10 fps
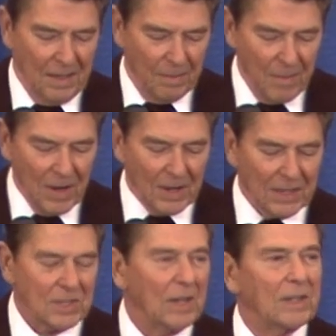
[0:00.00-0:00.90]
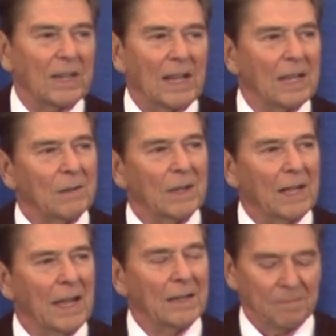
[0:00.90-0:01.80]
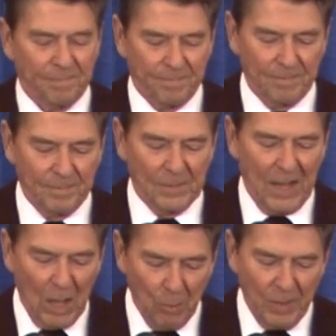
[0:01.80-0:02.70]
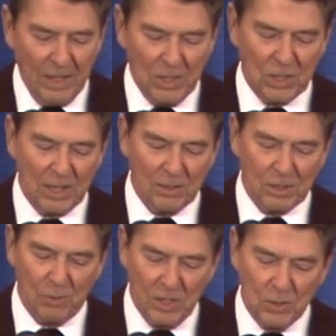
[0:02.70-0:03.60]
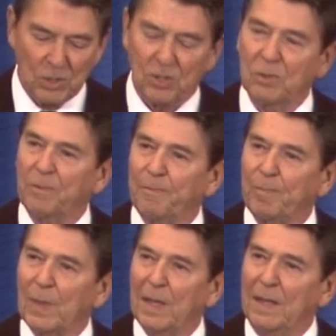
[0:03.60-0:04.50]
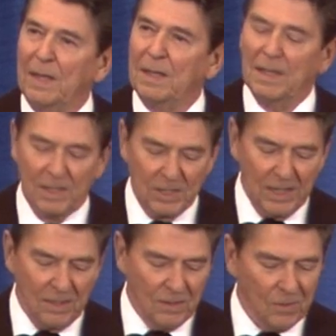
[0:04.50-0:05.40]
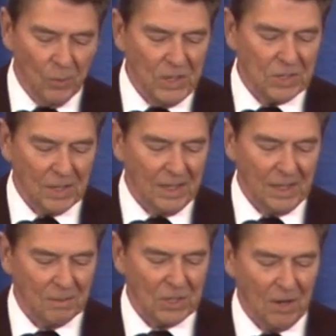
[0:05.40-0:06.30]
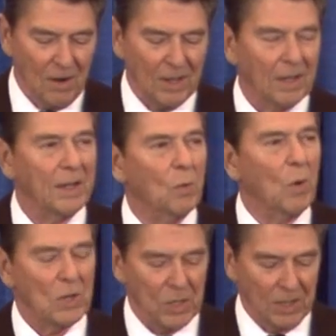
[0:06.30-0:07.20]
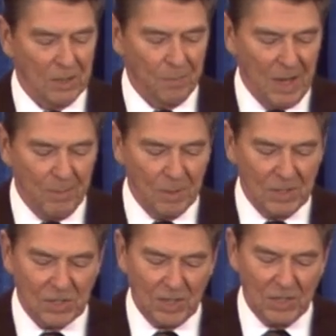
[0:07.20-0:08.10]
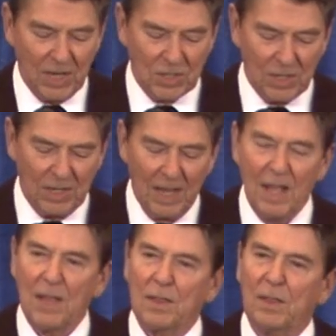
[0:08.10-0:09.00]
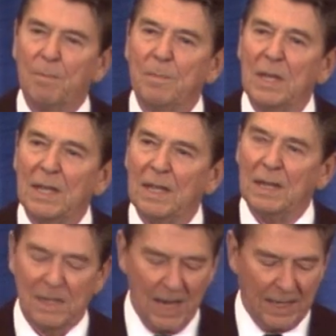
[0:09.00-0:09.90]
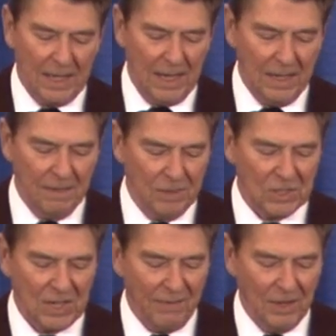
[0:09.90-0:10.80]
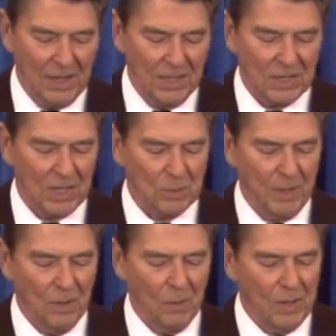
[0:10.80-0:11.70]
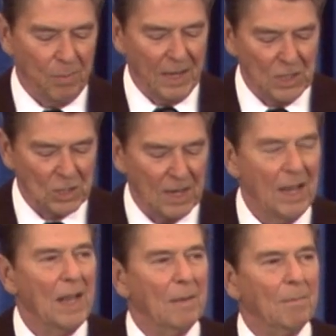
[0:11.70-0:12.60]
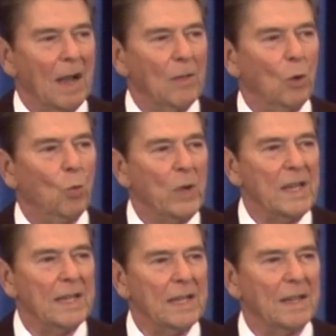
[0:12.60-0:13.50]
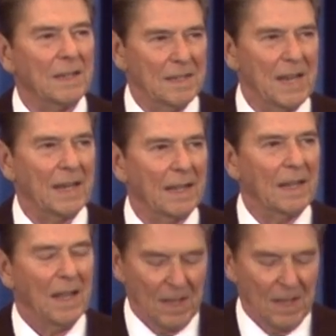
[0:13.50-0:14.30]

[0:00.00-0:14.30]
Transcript: Americans are together again, helping each other as we used to. Indeed, recently there was an article in a Washington paper that suggested the me decade of the 70s has been replaced by the we decade